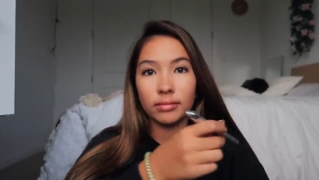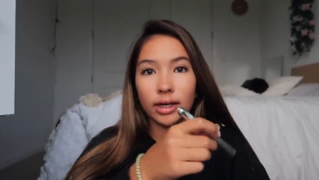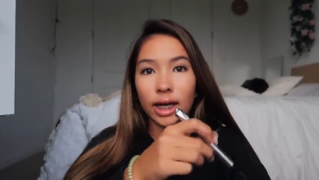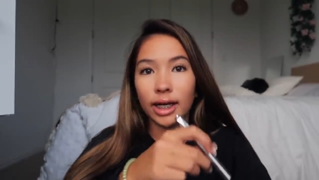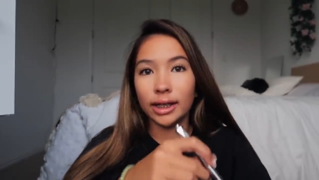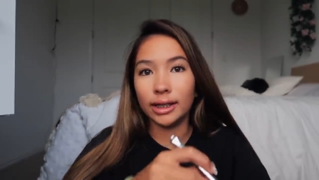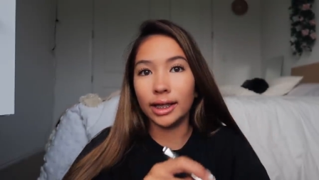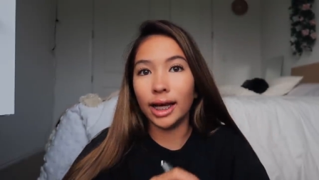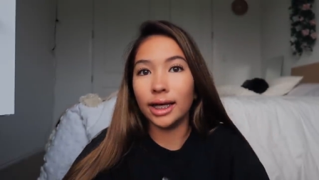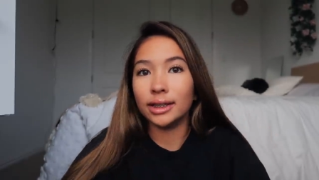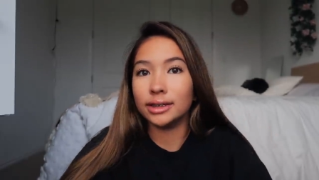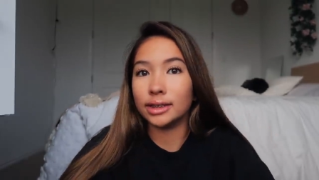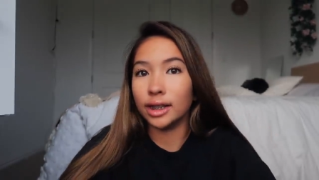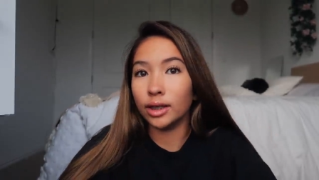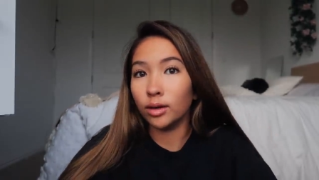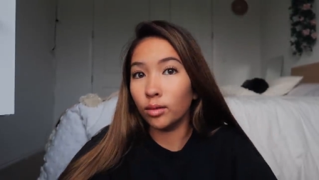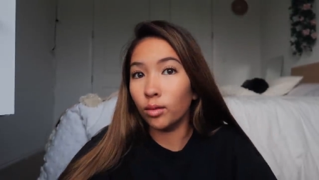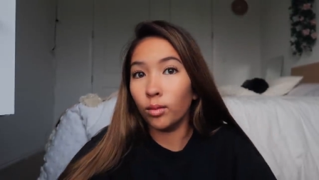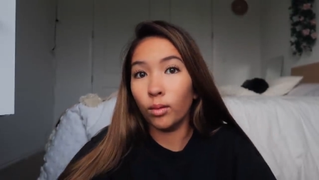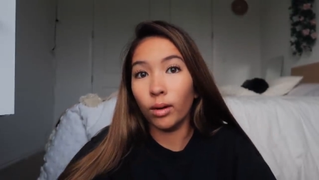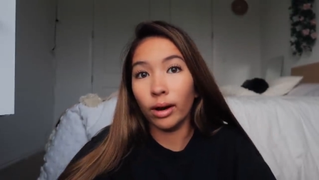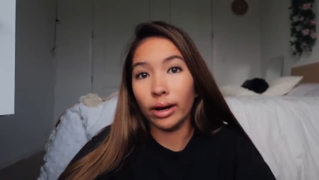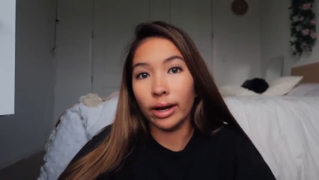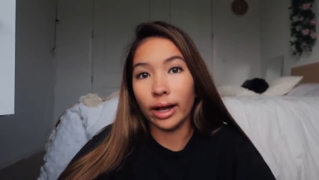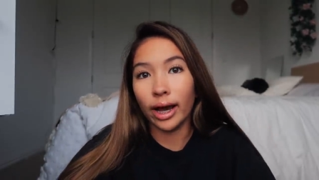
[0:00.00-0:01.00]
And that's like
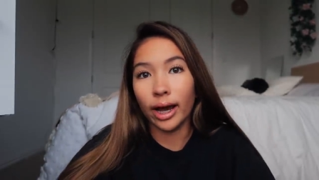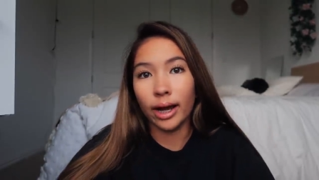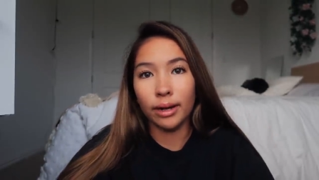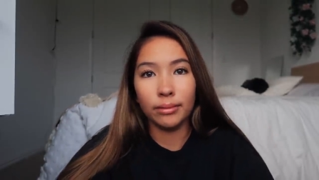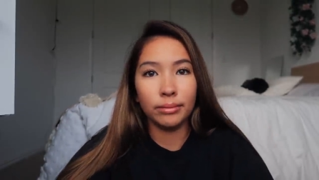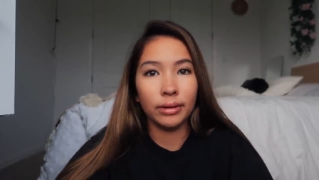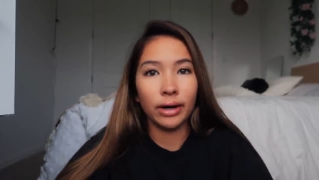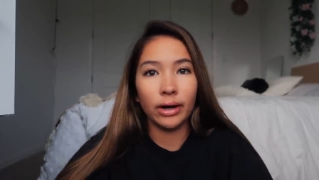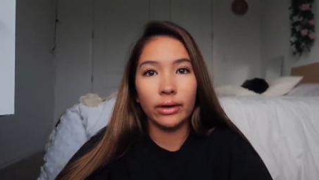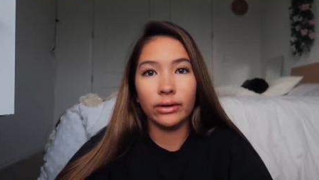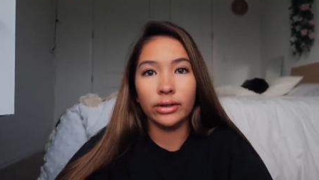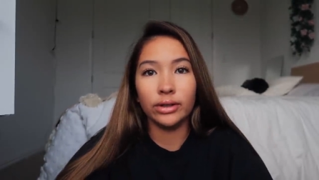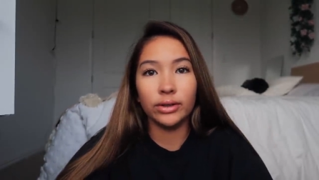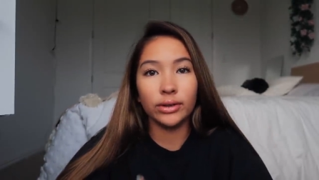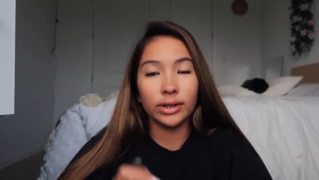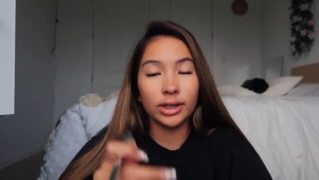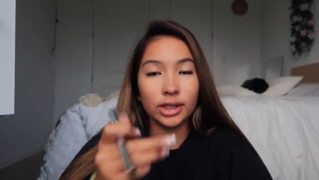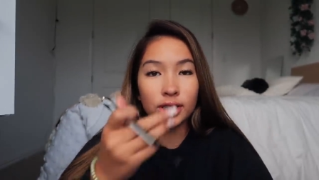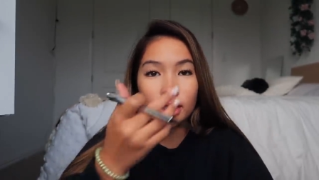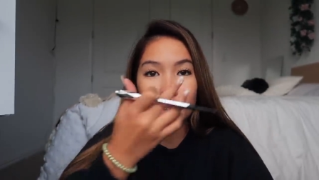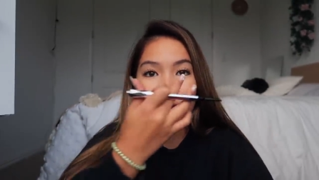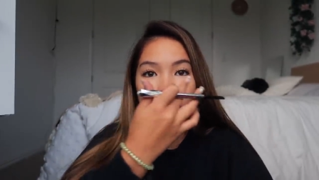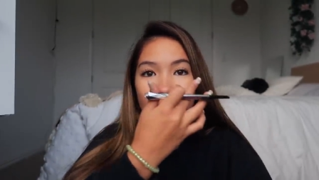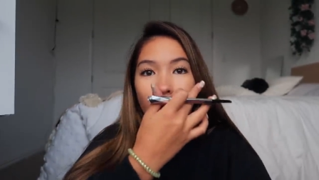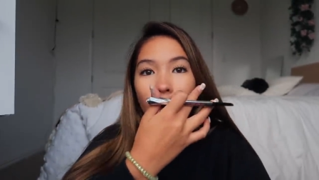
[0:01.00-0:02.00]
one eyebrow, and you can
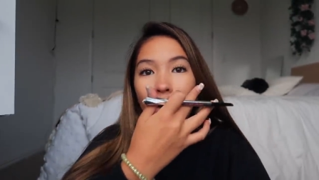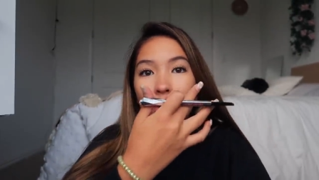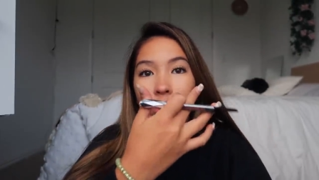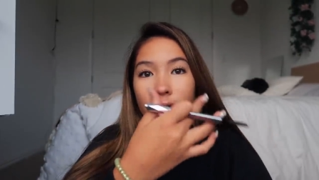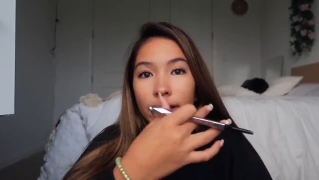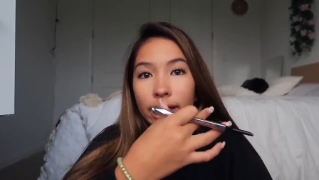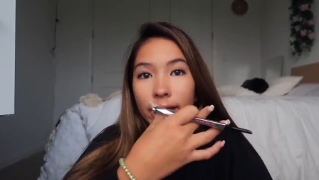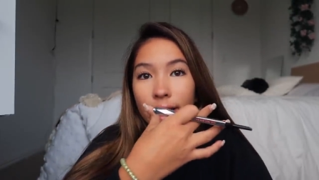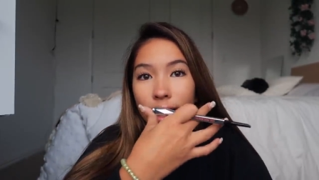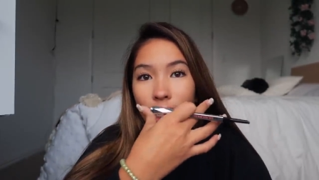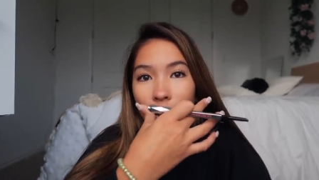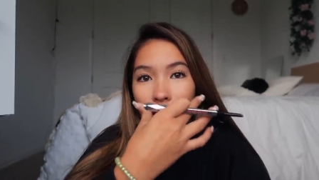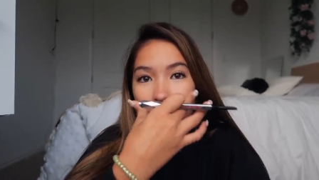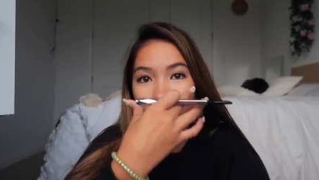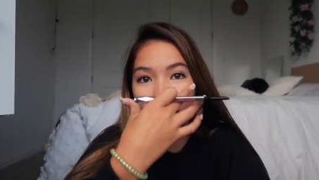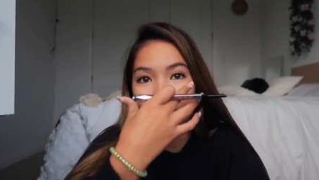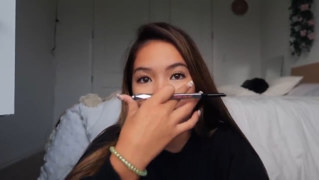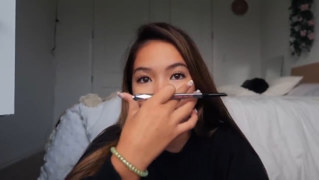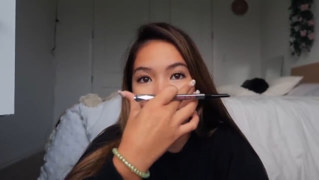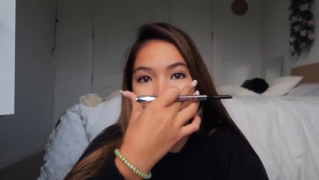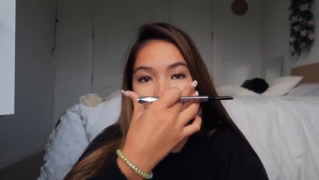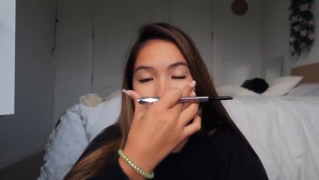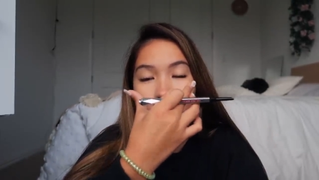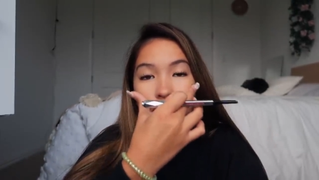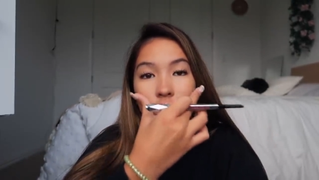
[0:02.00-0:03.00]
just tell that it kind of
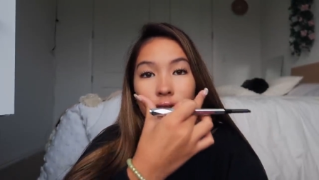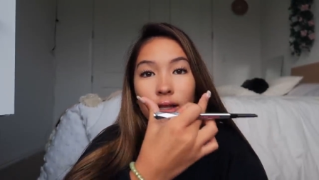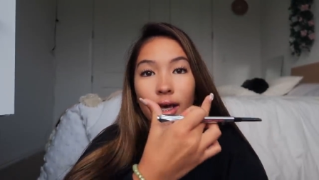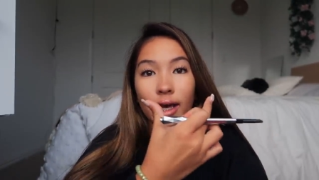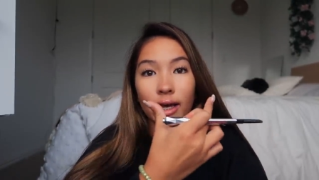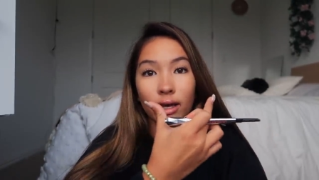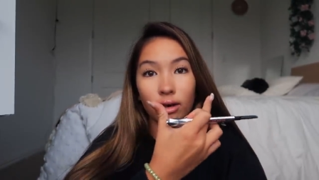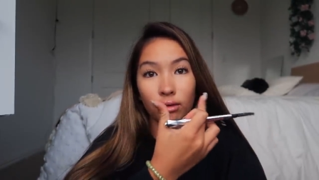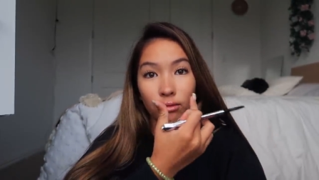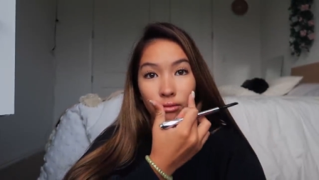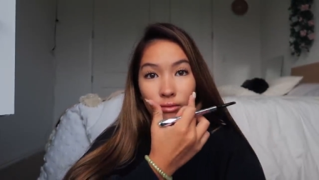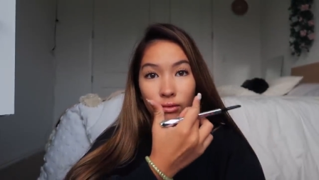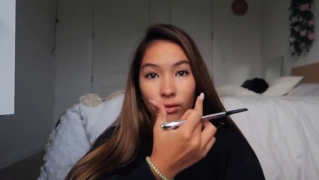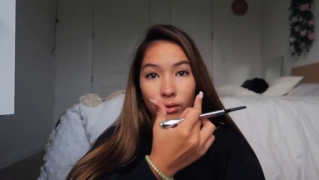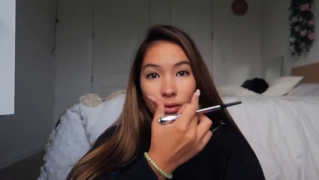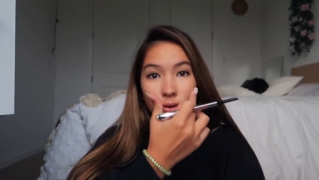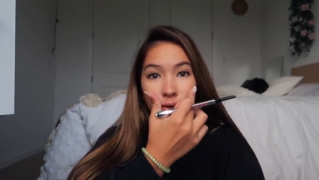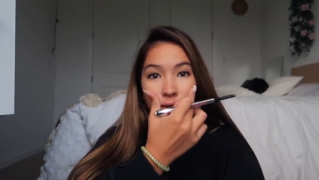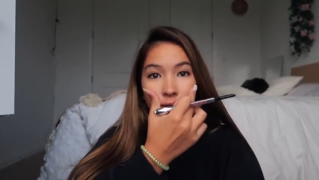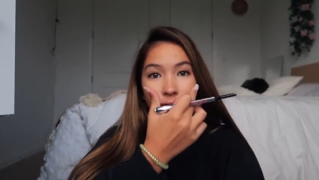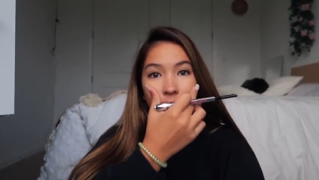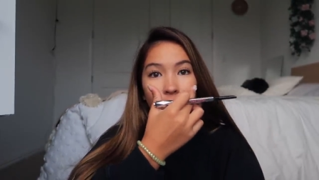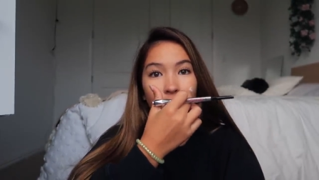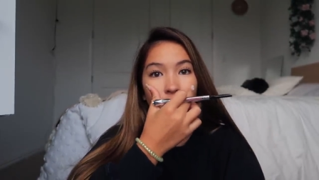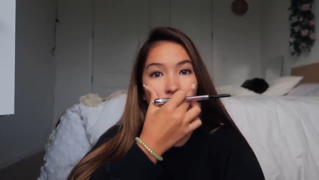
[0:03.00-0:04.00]
makes it like
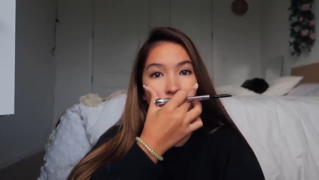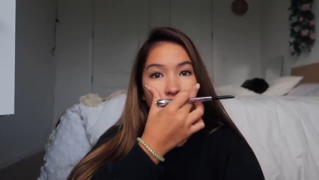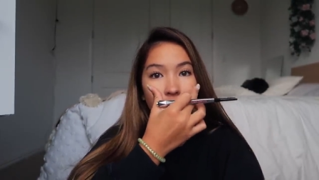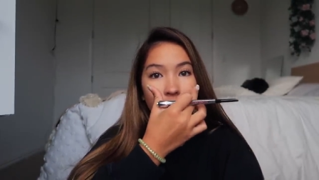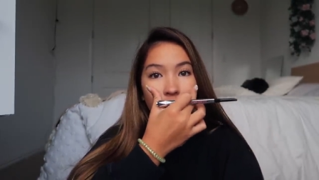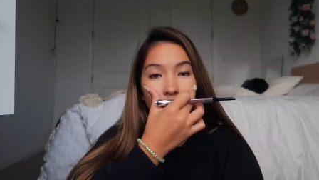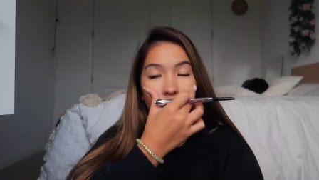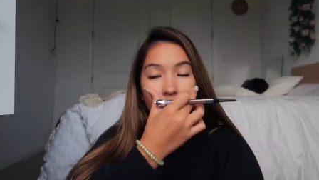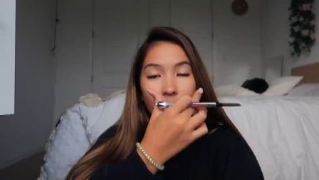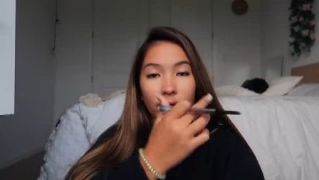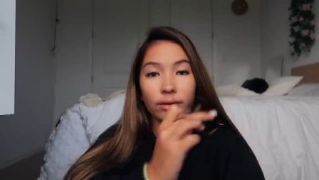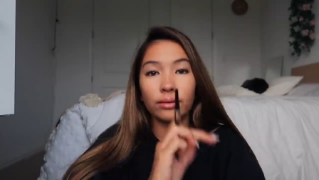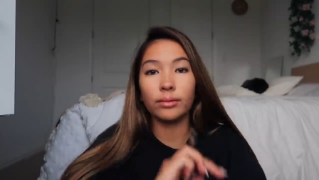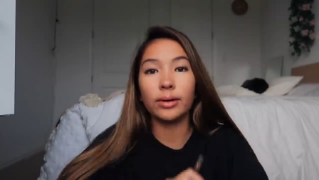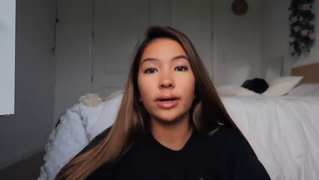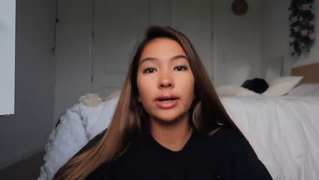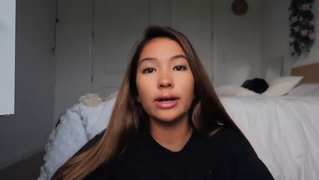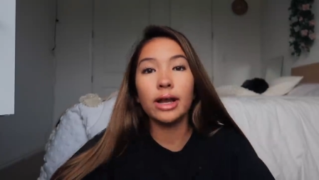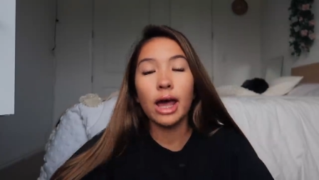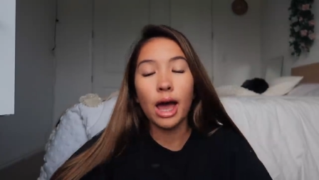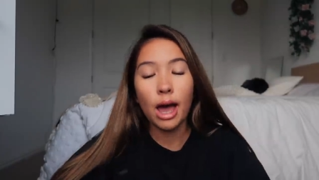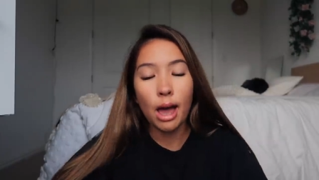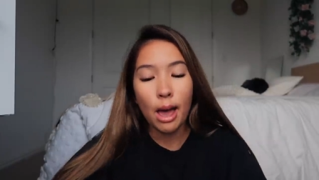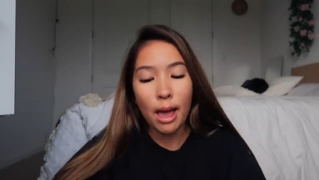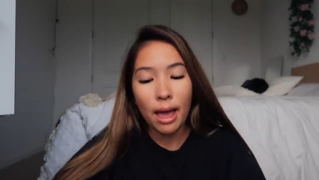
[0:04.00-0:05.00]
fuller than the other
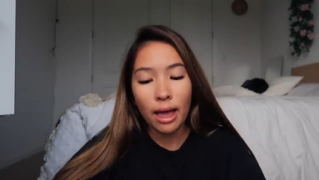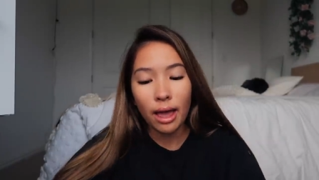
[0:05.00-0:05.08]
one.